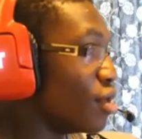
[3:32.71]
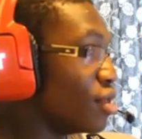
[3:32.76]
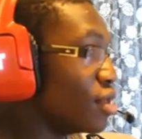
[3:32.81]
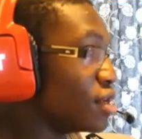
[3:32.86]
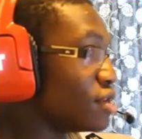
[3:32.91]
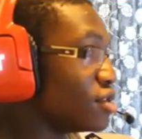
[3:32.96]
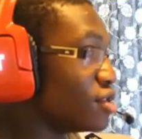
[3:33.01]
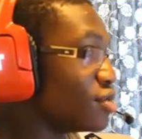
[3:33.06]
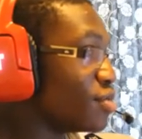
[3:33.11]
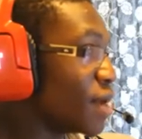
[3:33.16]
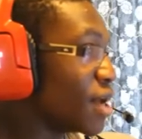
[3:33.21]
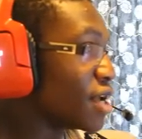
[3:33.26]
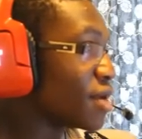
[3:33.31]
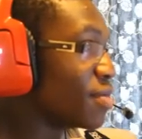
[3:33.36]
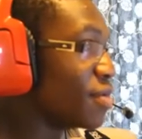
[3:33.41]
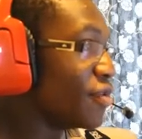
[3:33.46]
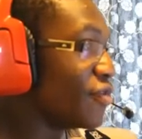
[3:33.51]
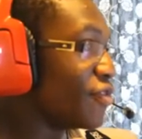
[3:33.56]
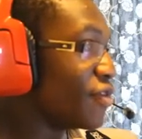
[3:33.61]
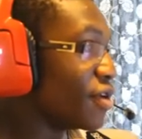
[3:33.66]
This is
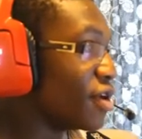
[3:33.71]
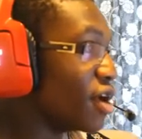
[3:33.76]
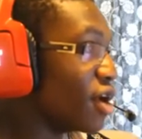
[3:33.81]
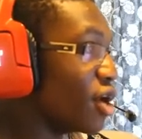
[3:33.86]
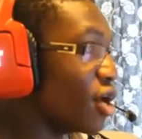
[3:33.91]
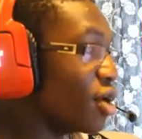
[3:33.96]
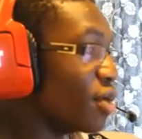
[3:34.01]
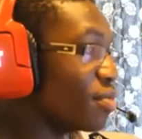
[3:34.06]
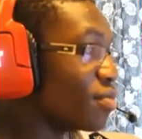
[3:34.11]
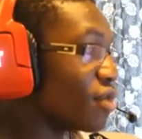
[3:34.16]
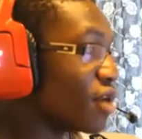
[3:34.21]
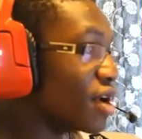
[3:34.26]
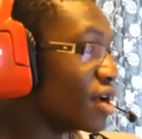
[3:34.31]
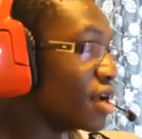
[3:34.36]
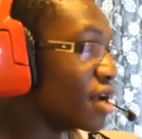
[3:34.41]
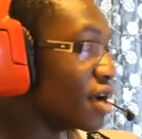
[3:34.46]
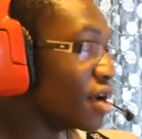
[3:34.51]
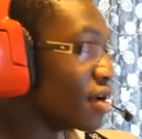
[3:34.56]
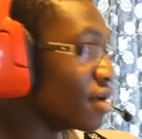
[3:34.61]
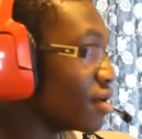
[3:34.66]
making me feel at home right
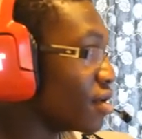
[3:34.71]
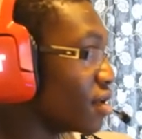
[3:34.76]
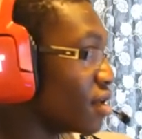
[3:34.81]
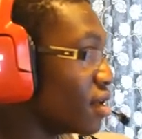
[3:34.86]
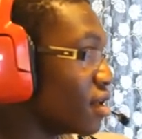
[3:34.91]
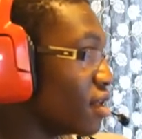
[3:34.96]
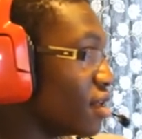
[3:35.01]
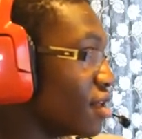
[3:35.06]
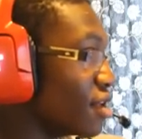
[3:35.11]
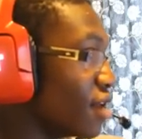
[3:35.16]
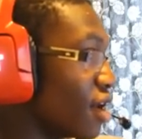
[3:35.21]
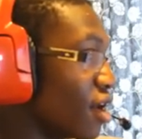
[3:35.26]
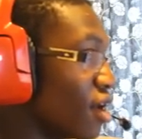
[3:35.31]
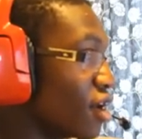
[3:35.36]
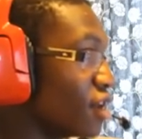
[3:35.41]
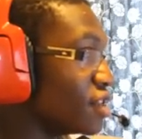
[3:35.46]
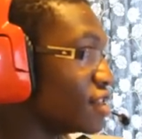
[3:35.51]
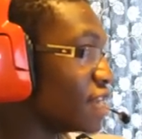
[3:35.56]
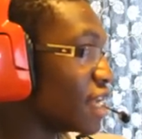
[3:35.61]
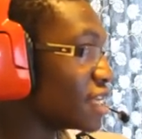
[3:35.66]
now. You know,
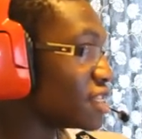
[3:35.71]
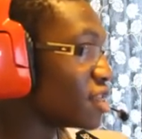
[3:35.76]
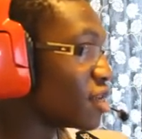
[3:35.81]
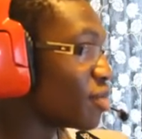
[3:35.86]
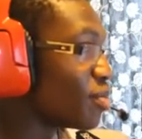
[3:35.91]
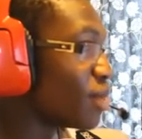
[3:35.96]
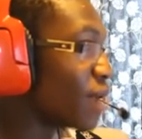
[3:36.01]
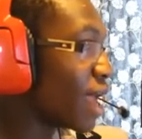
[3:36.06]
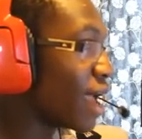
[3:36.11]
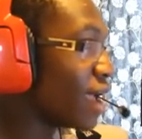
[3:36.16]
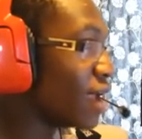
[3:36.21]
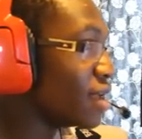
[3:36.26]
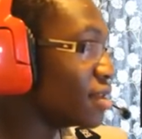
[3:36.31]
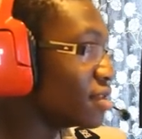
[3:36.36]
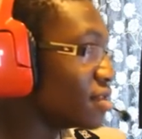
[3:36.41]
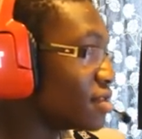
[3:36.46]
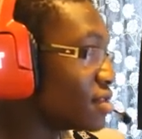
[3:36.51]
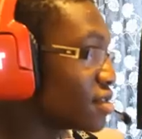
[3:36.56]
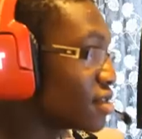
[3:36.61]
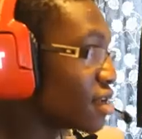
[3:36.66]
like, desert
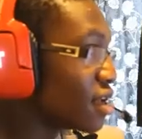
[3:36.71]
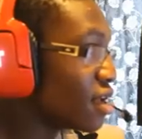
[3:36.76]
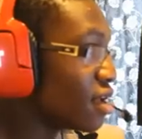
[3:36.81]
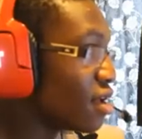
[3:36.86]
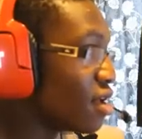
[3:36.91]
plains?